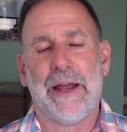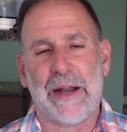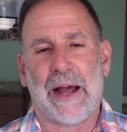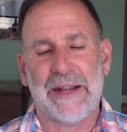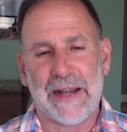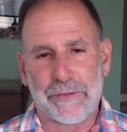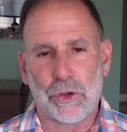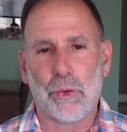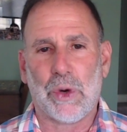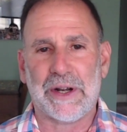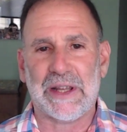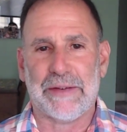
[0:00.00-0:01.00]
never
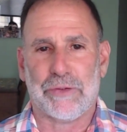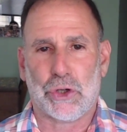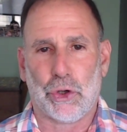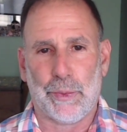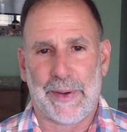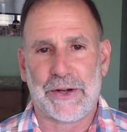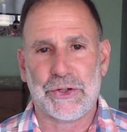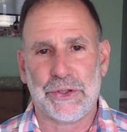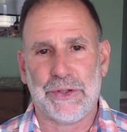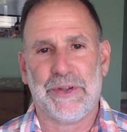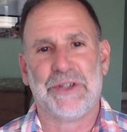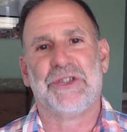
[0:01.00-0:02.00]
want to give a
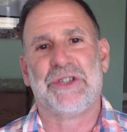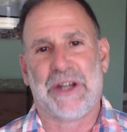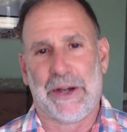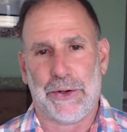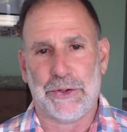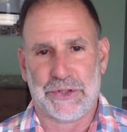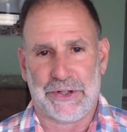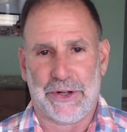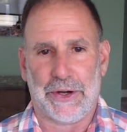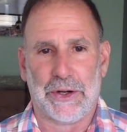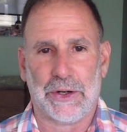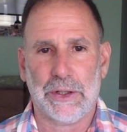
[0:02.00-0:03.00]
correction that scares a
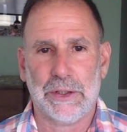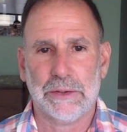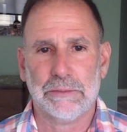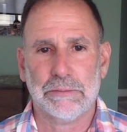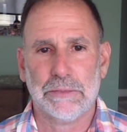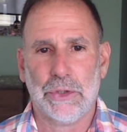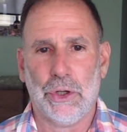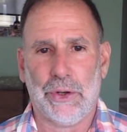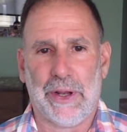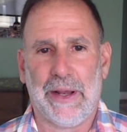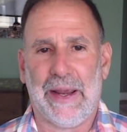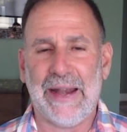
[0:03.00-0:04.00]
dog.
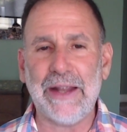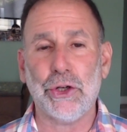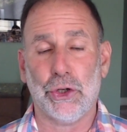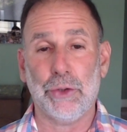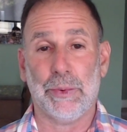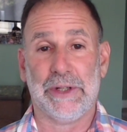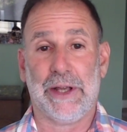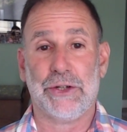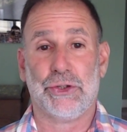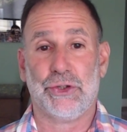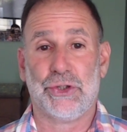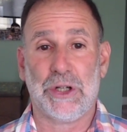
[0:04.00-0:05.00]
Okay, any good
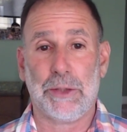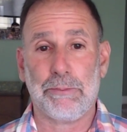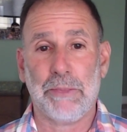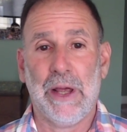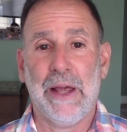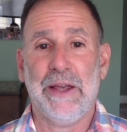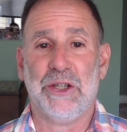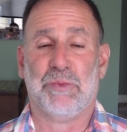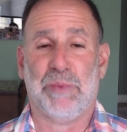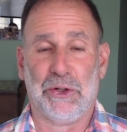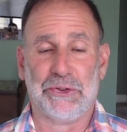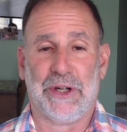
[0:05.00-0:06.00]
relationship is
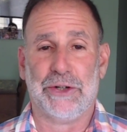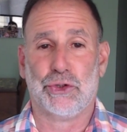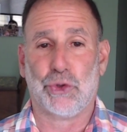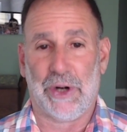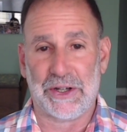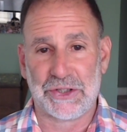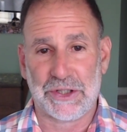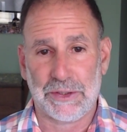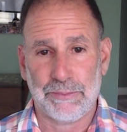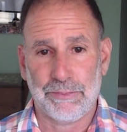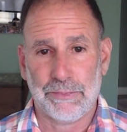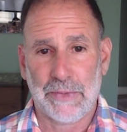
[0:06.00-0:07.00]
built on trust.
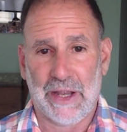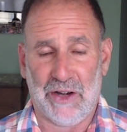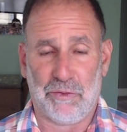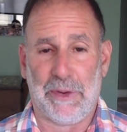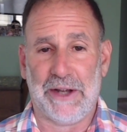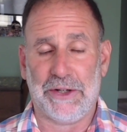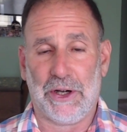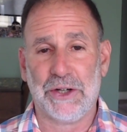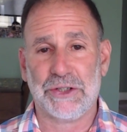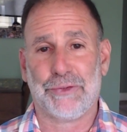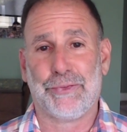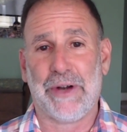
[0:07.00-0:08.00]
And if my
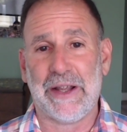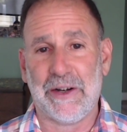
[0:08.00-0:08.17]
dog's afraid